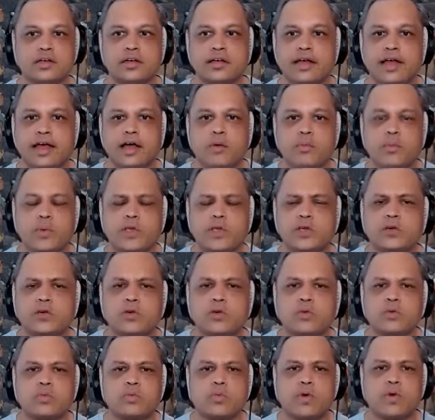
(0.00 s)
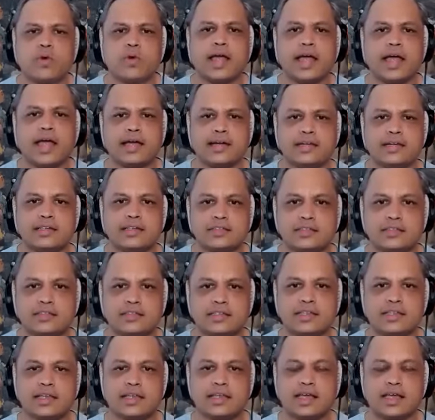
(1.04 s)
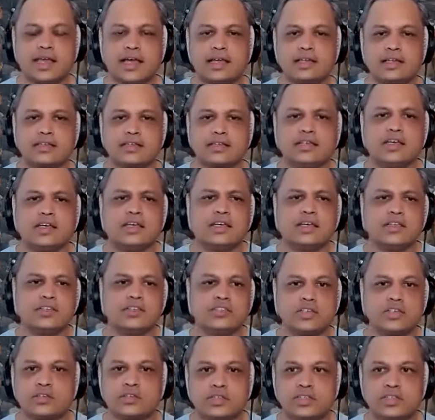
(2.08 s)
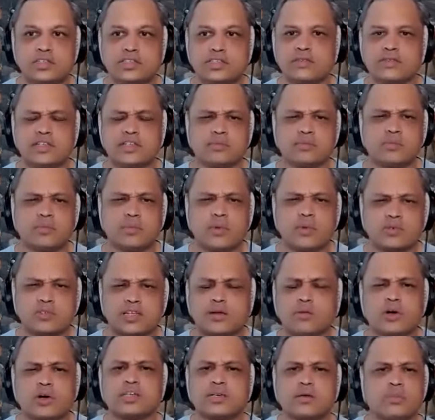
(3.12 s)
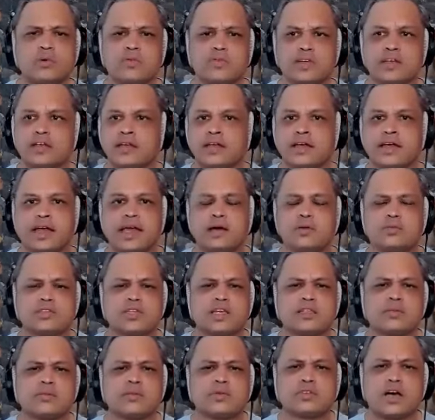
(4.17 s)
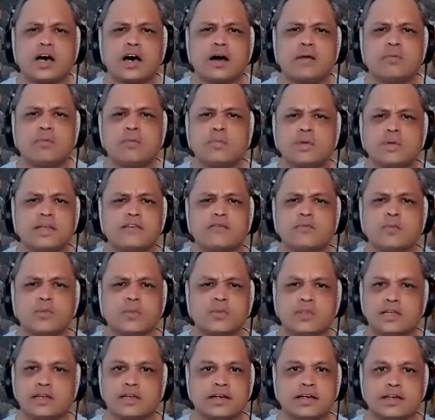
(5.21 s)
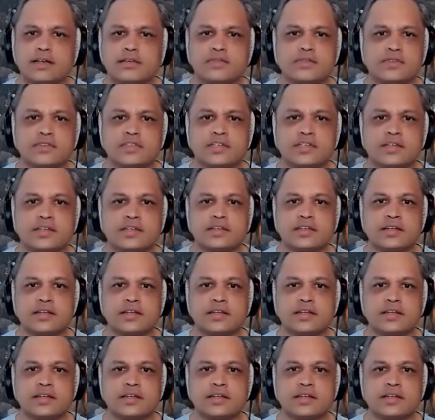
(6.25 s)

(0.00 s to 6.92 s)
And we all ran into the canteen, turned on these TVs, and bro, it was like watching a movie. It was like the most unbelievable thing I had ever seen.